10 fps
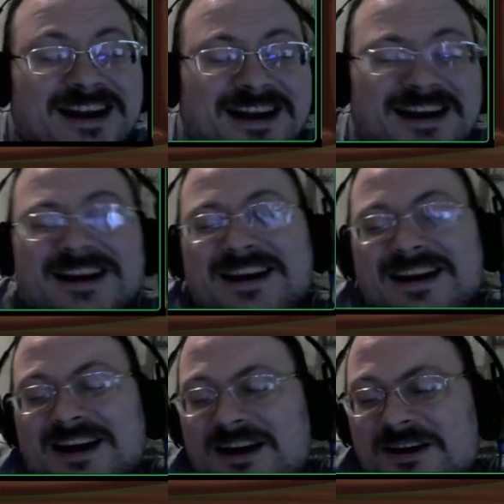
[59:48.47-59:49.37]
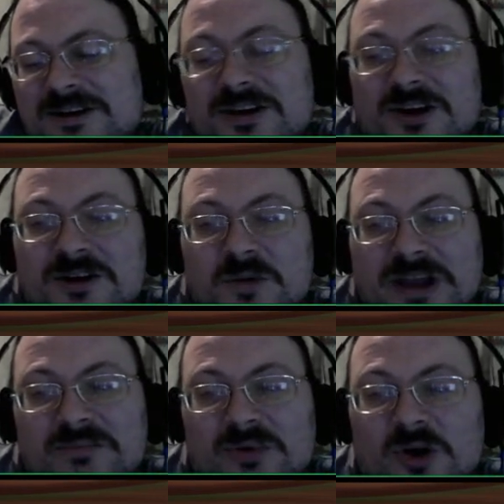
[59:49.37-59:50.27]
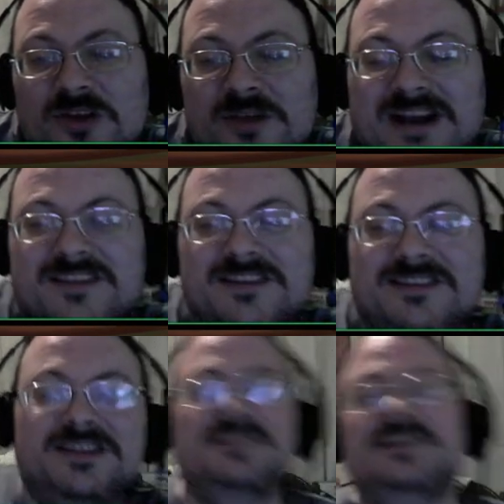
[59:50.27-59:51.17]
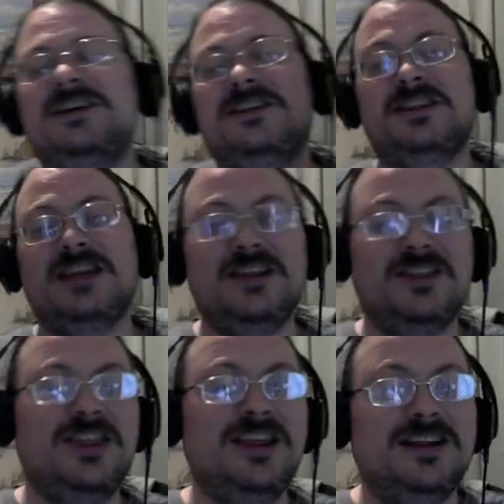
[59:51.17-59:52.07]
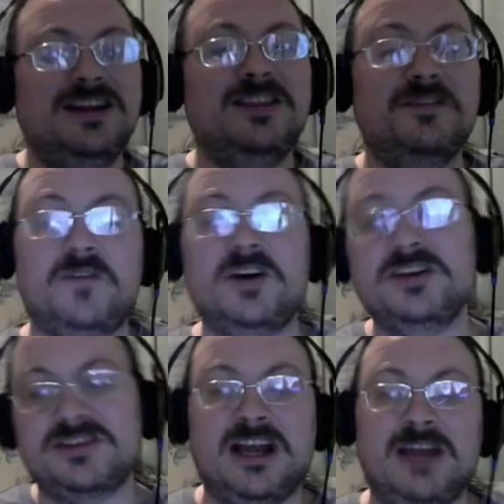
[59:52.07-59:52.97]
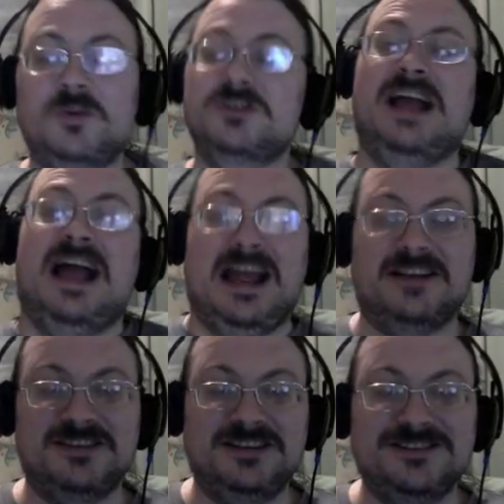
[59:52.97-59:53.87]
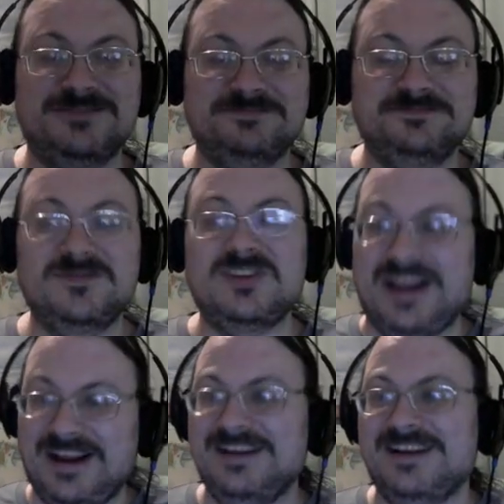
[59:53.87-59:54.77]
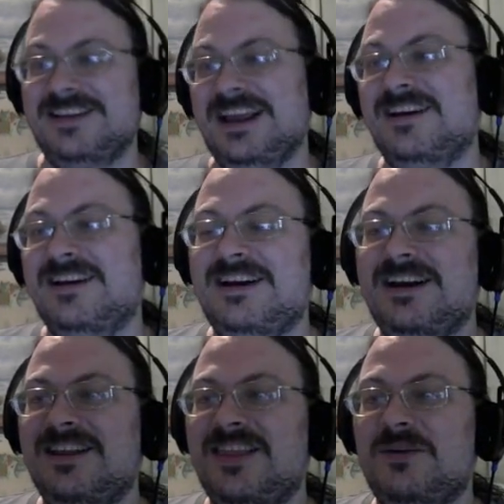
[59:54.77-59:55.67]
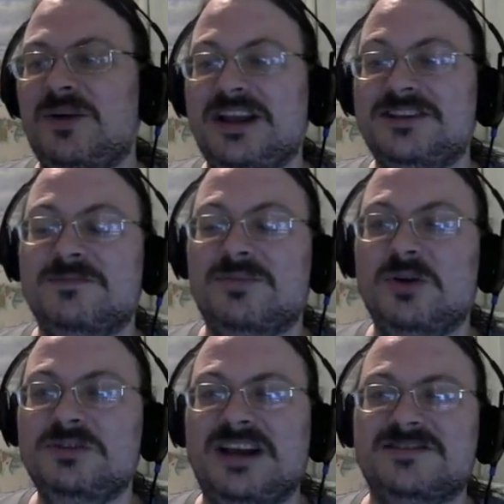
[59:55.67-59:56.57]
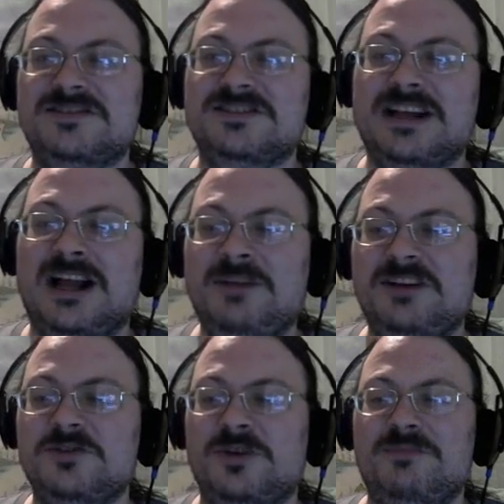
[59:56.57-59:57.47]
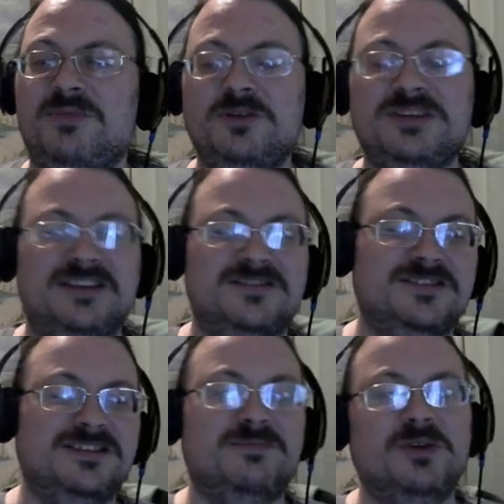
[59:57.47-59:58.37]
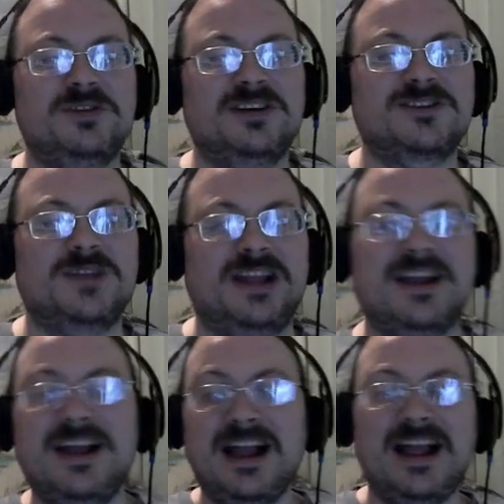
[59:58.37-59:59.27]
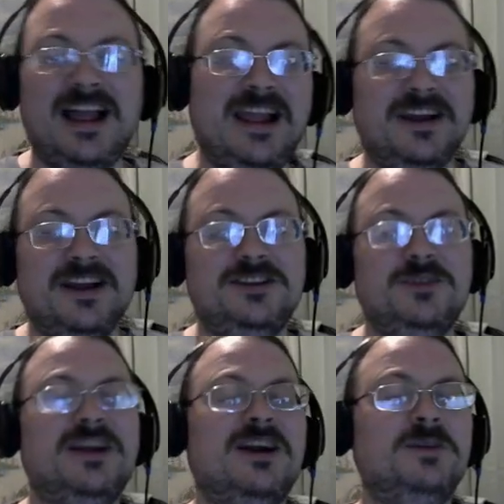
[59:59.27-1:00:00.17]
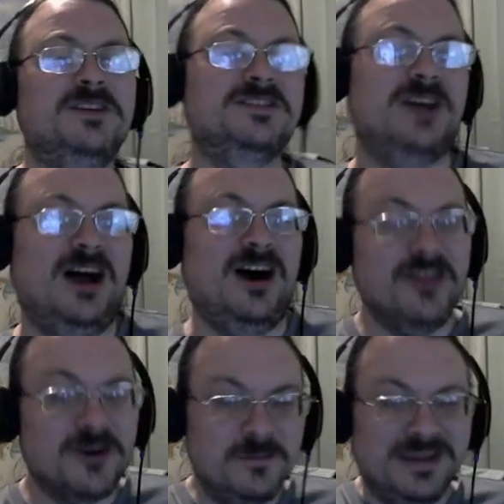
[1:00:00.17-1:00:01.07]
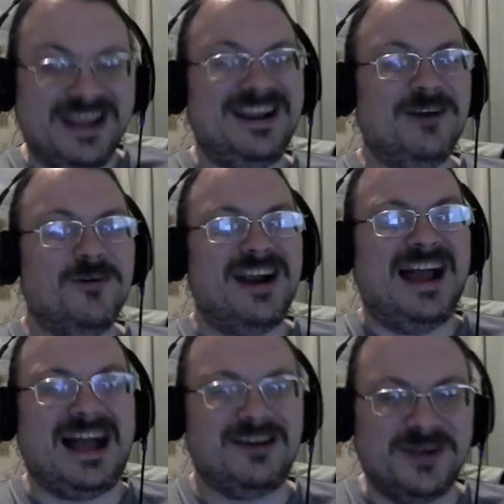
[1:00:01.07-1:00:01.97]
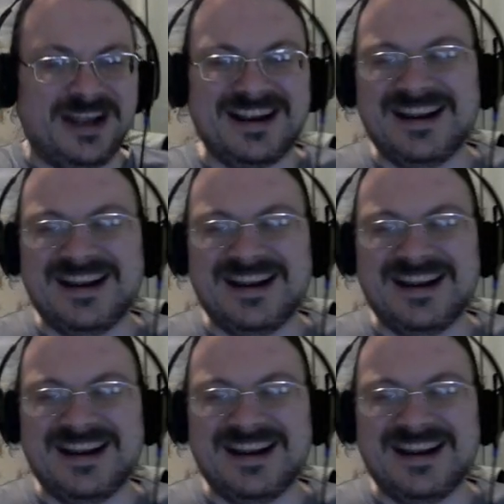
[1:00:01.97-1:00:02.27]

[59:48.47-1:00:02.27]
Look, we broke them out of the first time was an accident, technically. Mm. There were, like, some protesters, like, I'm going to join the protesters. And the protesters were like, hey, do you want to come to this other meeting we're having?